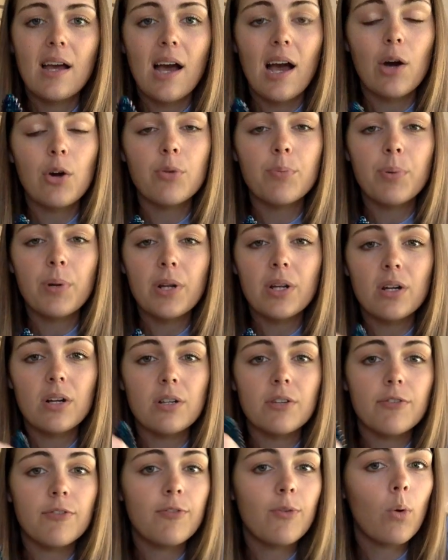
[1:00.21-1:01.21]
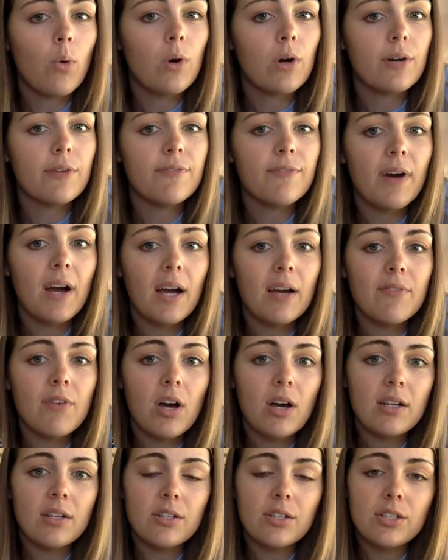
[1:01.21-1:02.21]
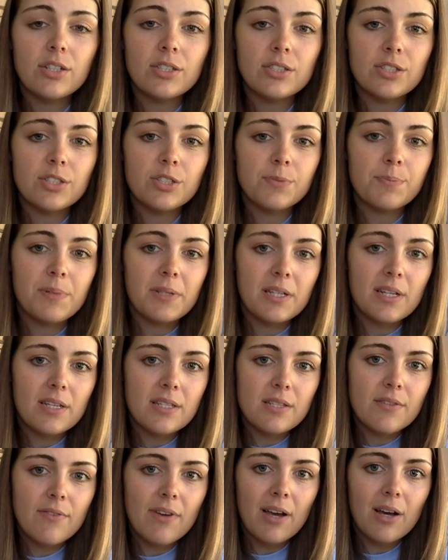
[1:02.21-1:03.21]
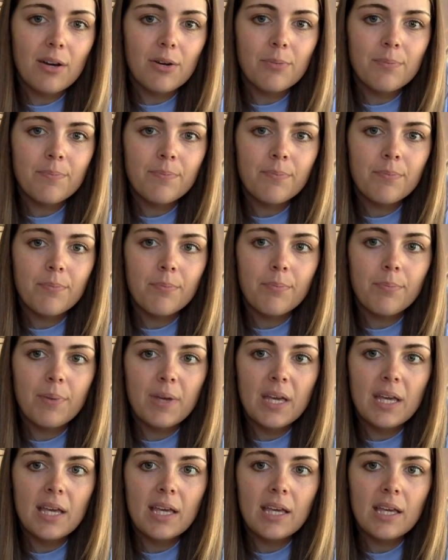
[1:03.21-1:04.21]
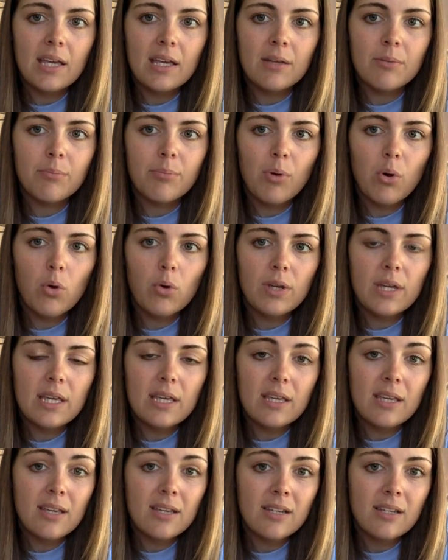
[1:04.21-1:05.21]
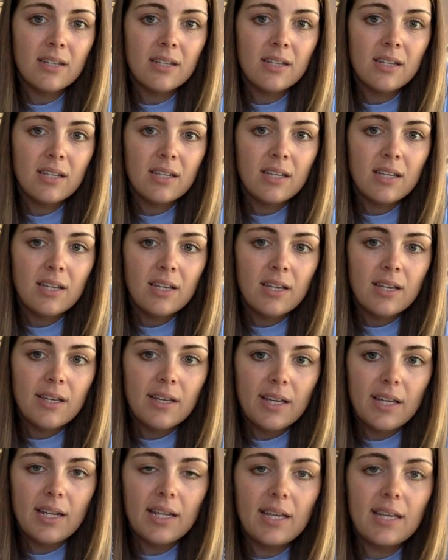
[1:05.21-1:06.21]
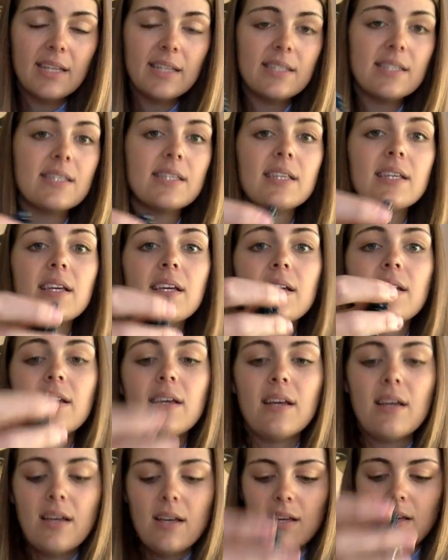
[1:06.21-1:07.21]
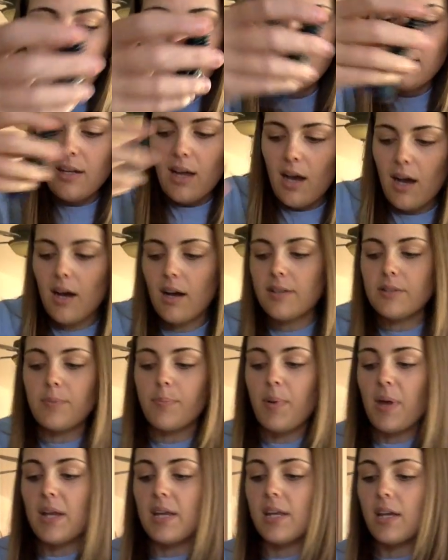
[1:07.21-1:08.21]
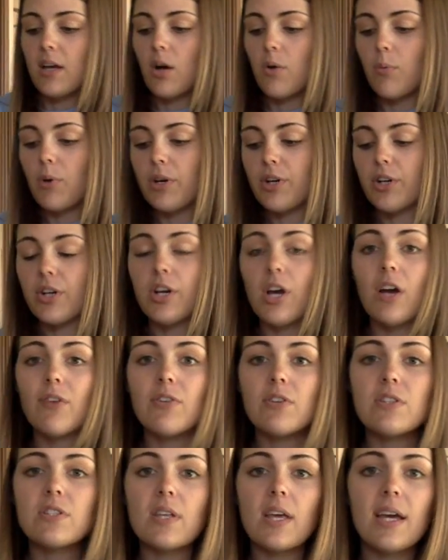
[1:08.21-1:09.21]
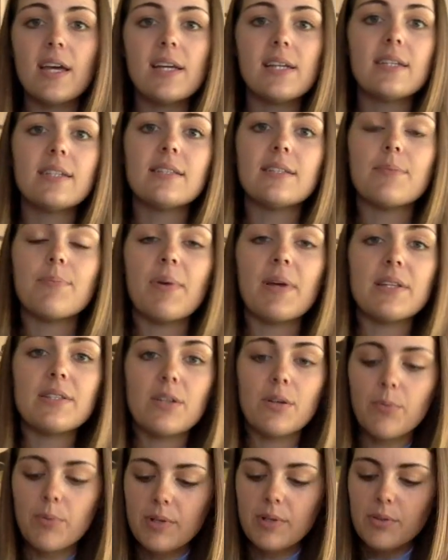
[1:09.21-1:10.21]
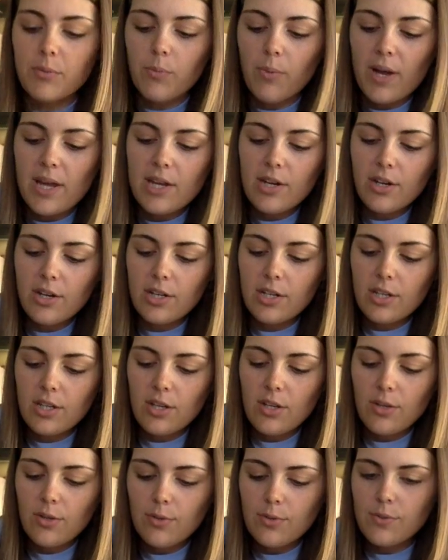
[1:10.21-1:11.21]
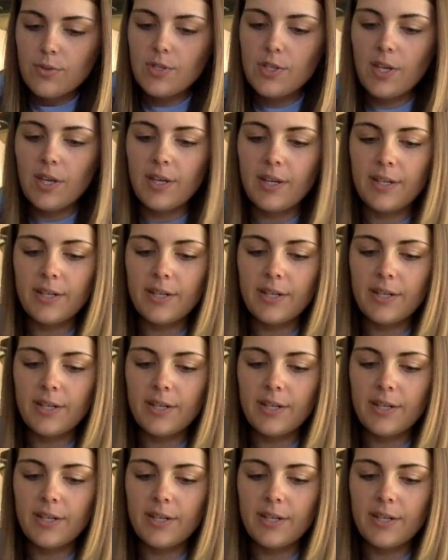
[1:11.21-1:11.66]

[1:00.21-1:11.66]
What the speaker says: I would put it on a 4 or 5/0 hook just because of how big and bulky it is. Depending on what your cover's like, depends on what weight you're going to use.